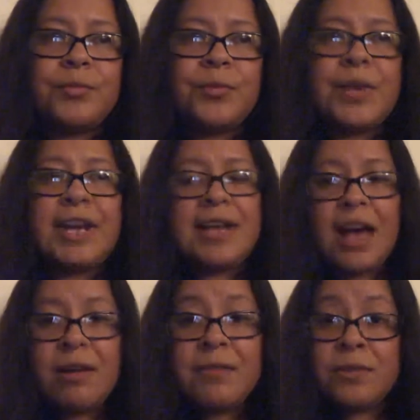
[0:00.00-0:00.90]
Right
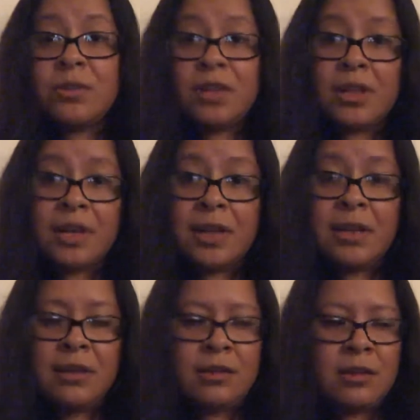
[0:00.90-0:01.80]
now I feel
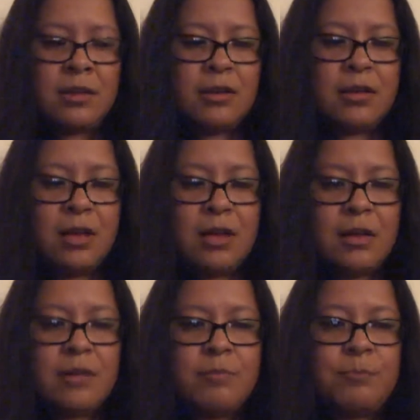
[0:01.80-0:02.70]
good.
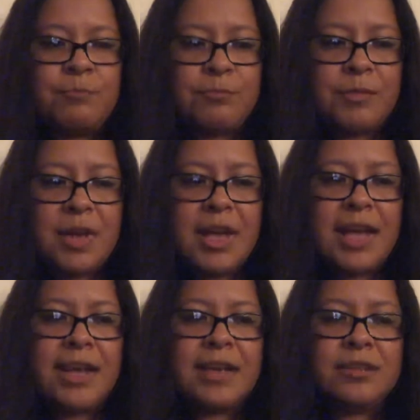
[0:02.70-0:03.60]
I
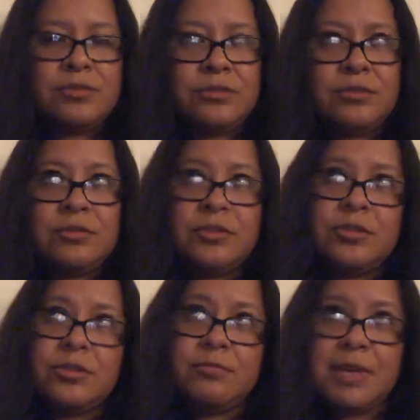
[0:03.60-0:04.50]
had
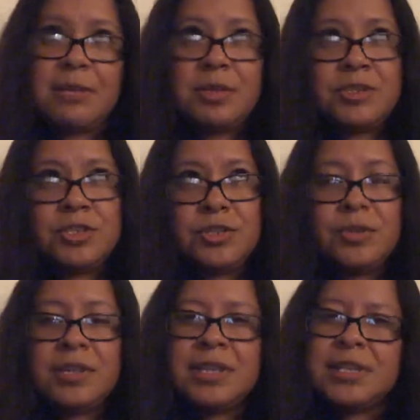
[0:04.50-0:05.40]
maybe
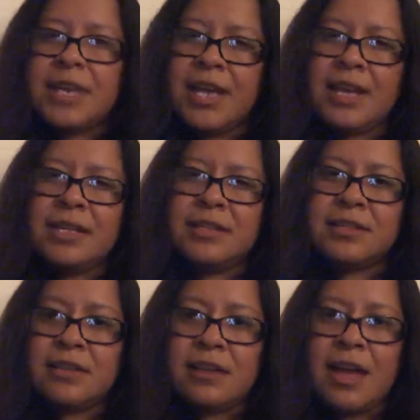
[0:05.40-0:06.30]
2 good
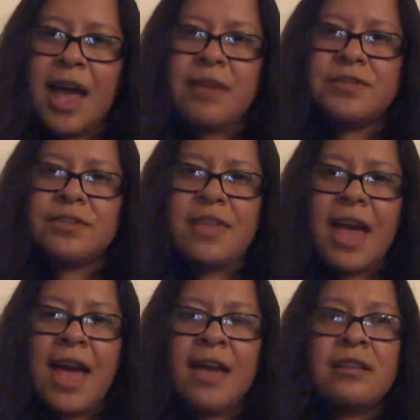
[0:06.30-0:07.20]
days after
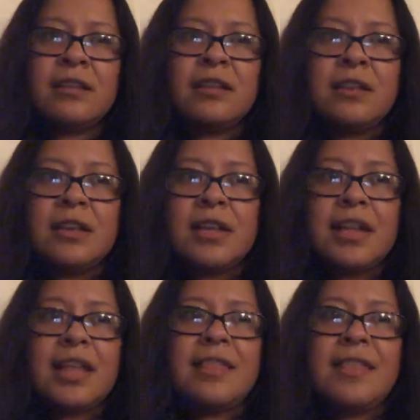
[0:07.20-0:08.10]
that,
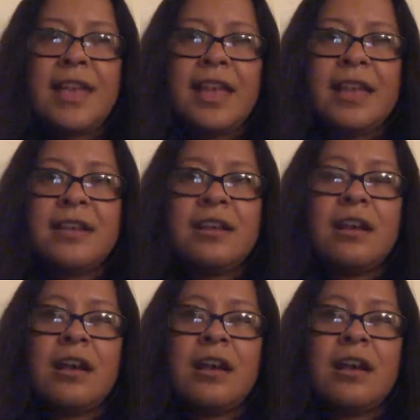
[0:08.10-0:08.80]
and then